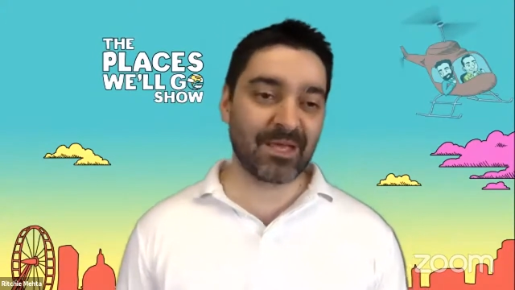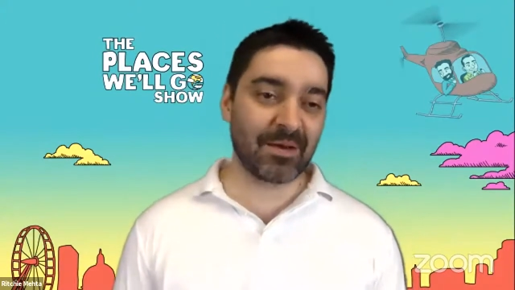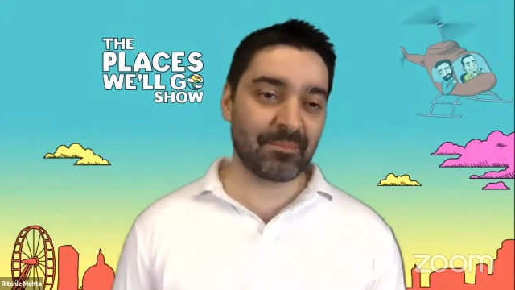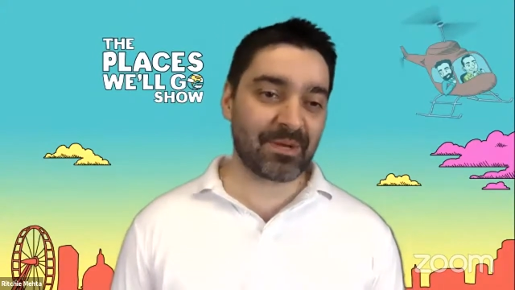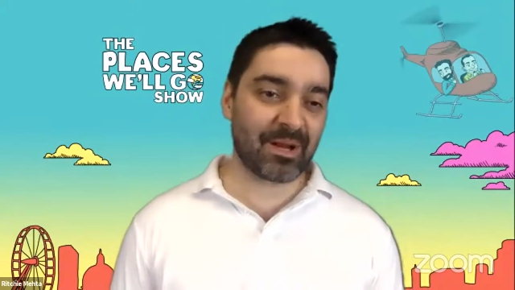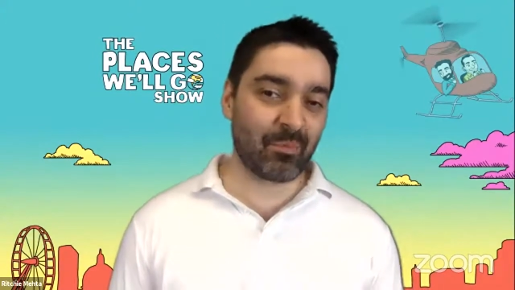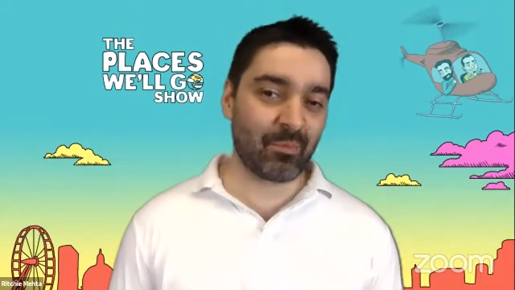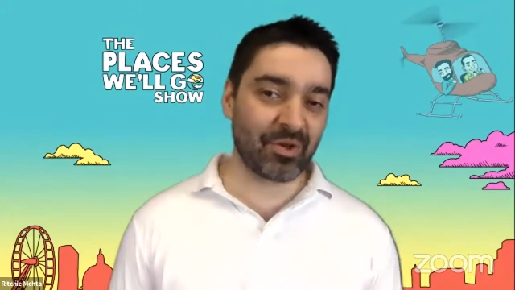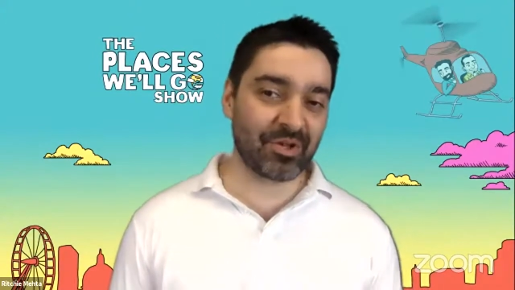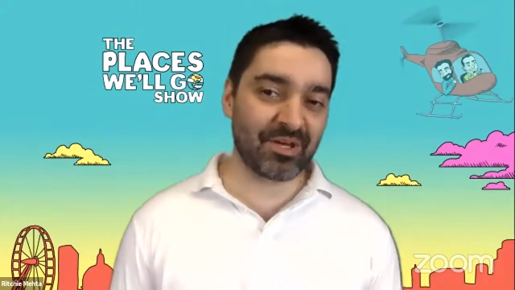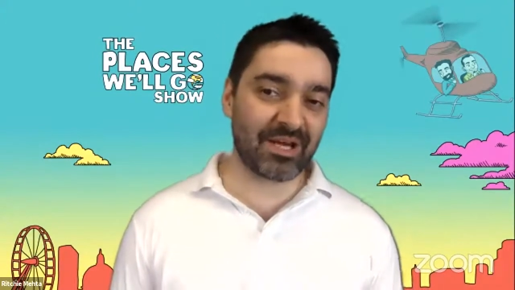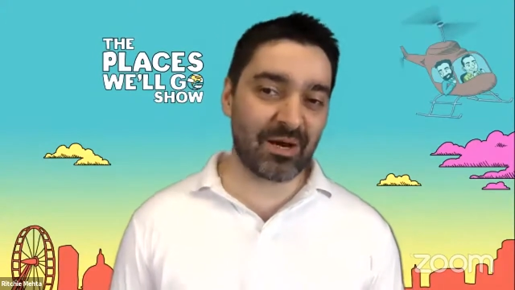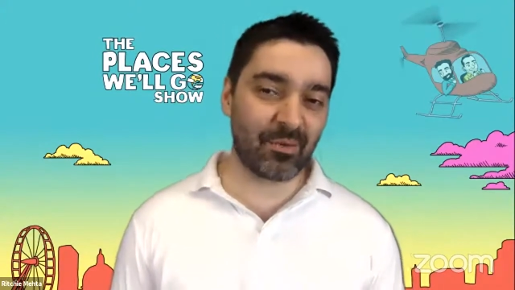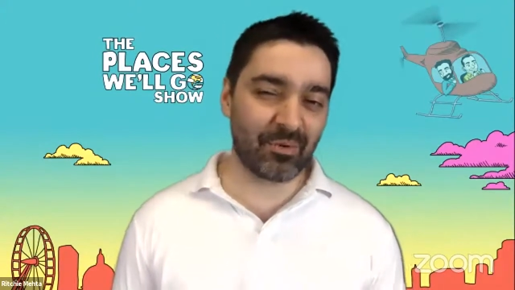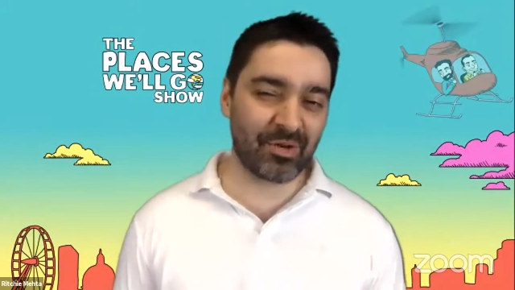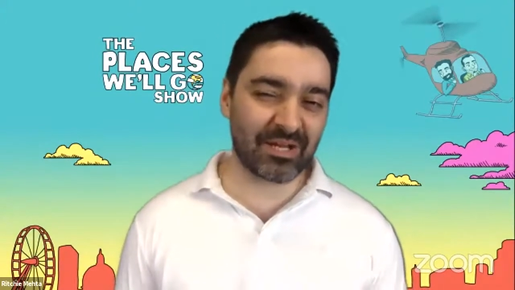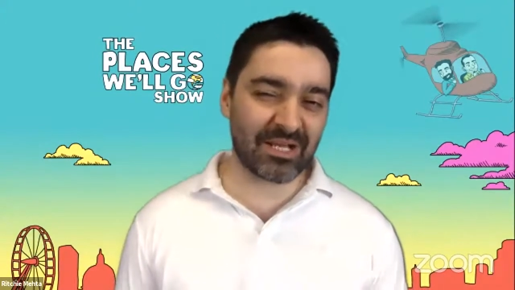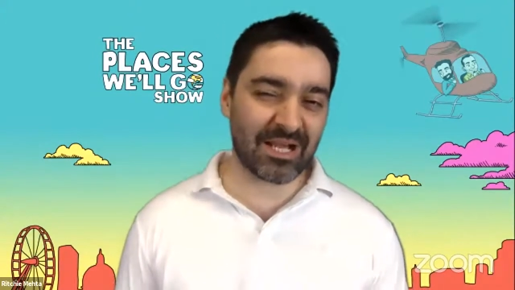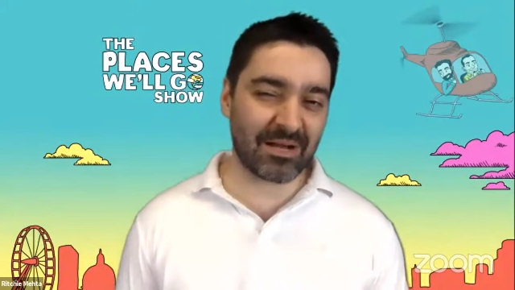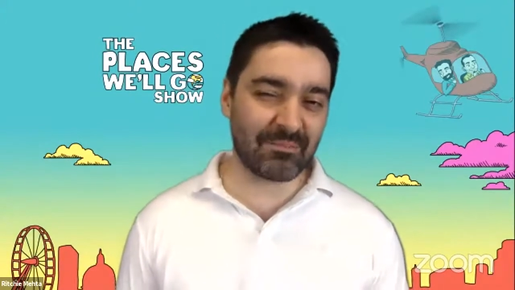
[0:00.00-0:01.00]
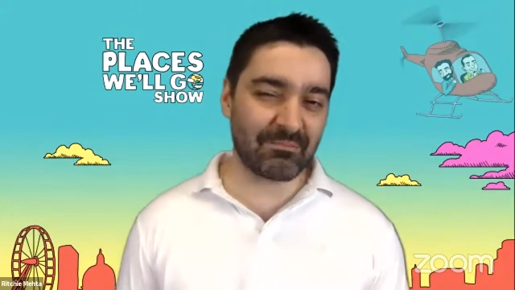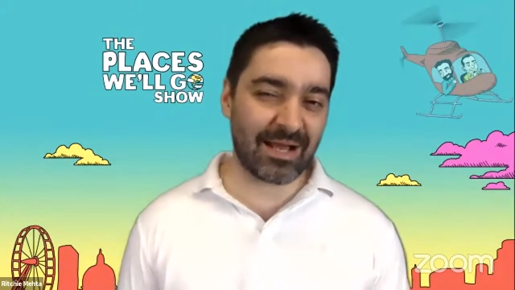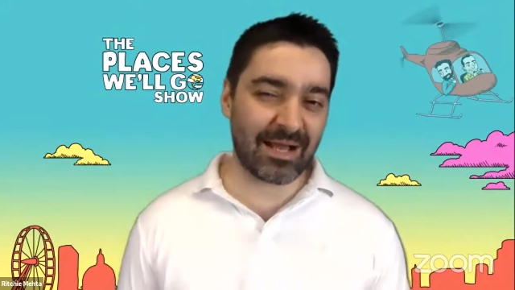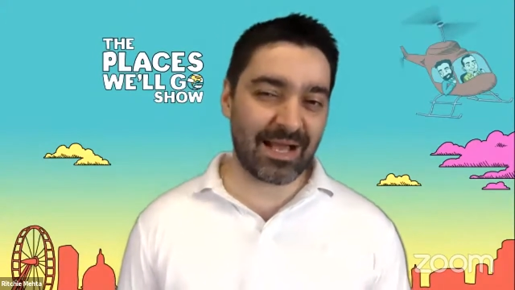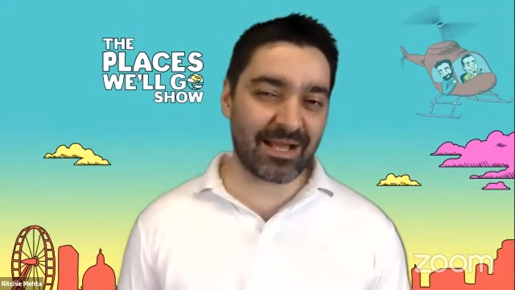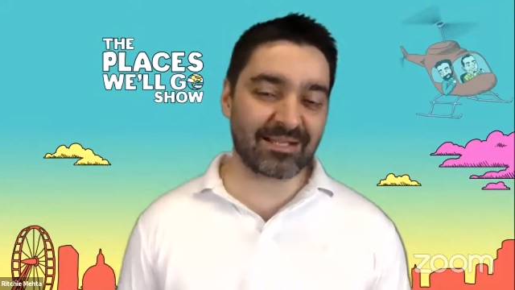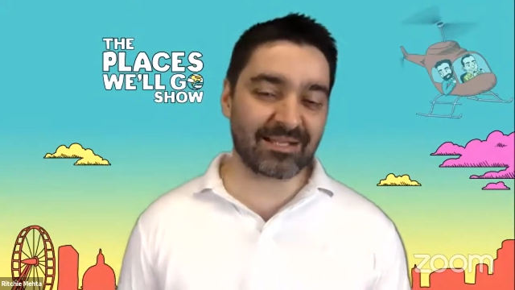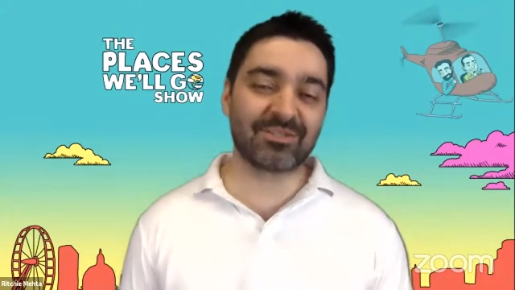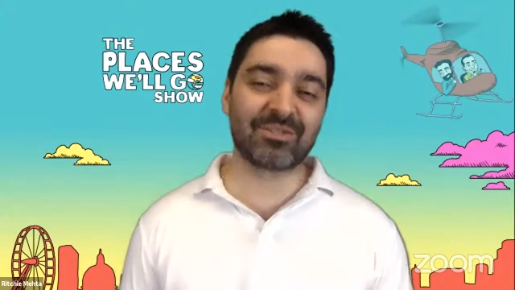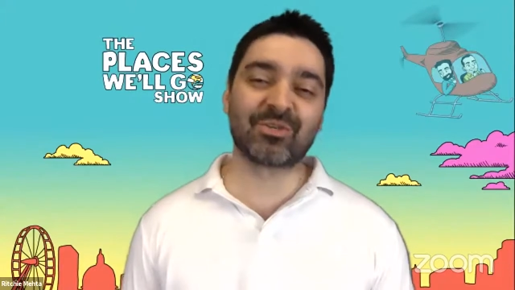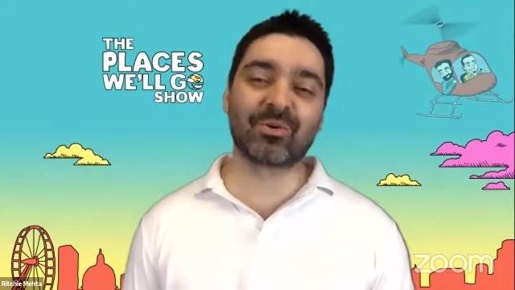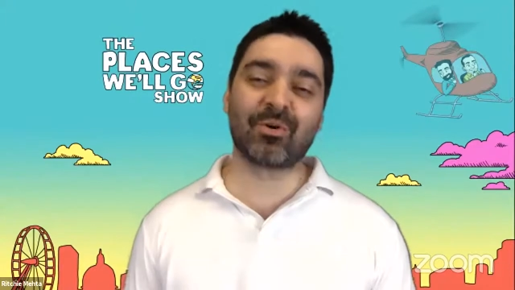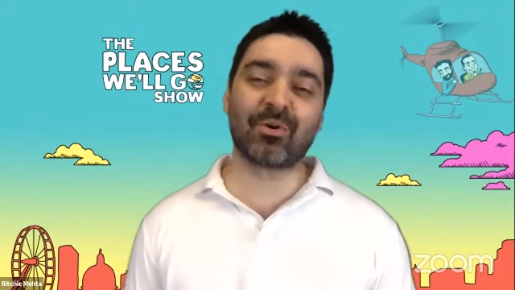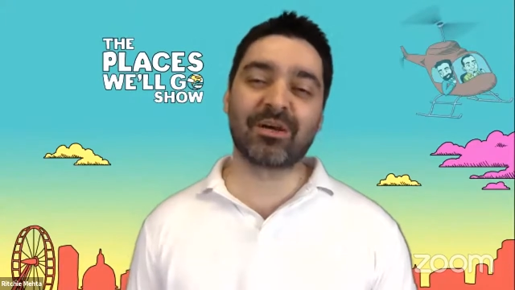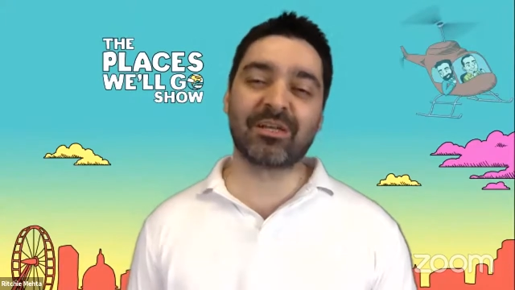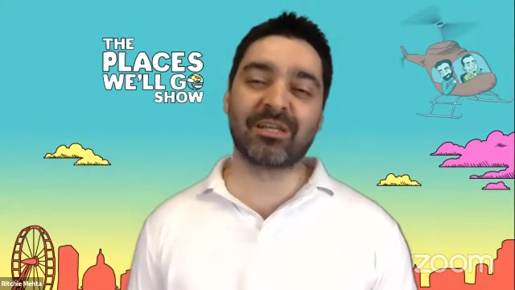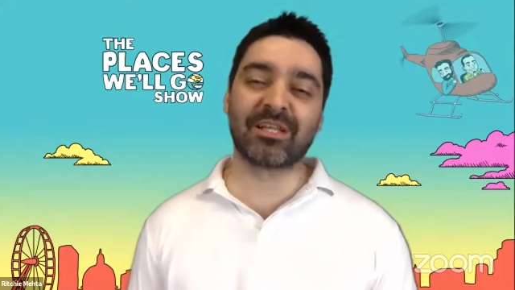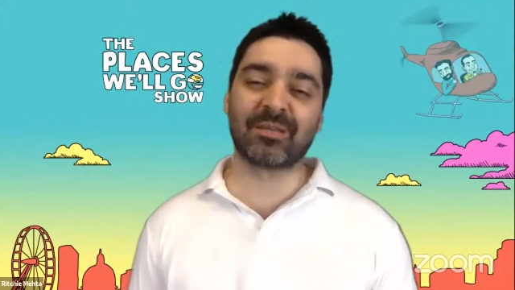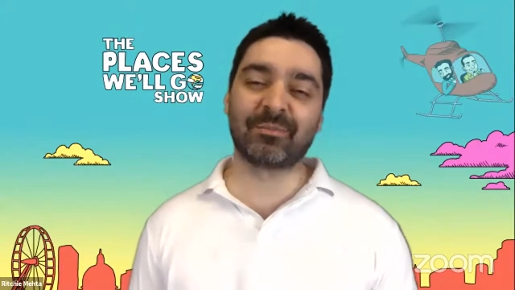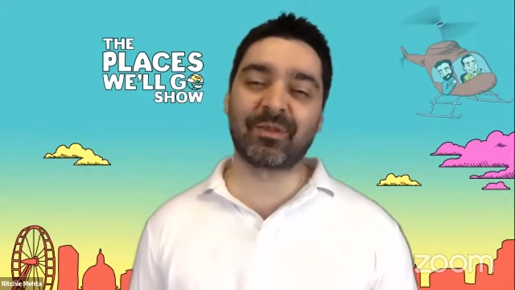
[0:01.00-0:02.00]
But I want to come back to talk a
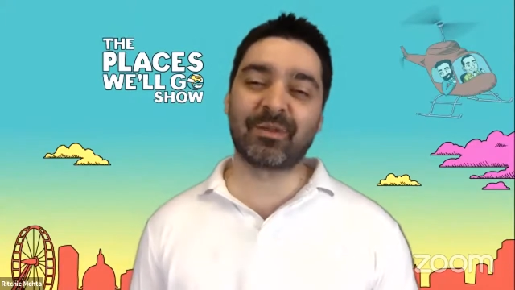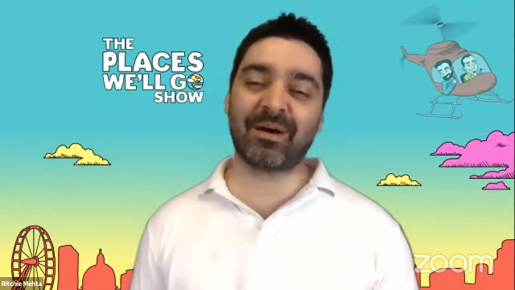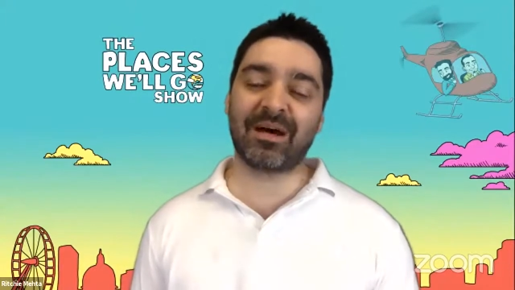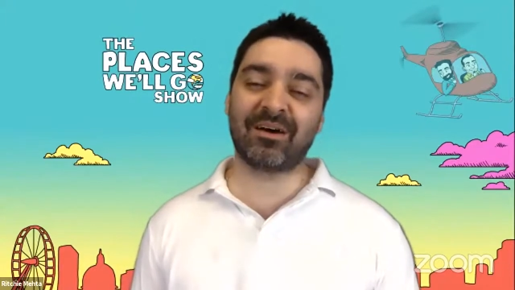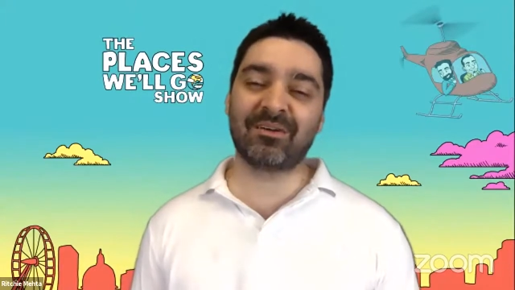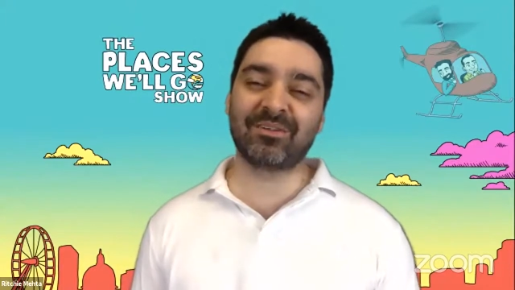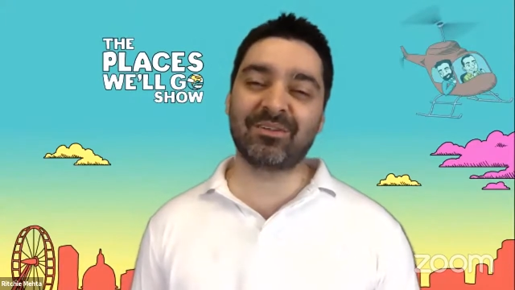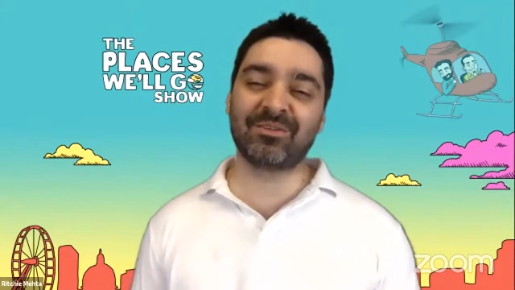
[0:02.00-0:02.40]
little bit about,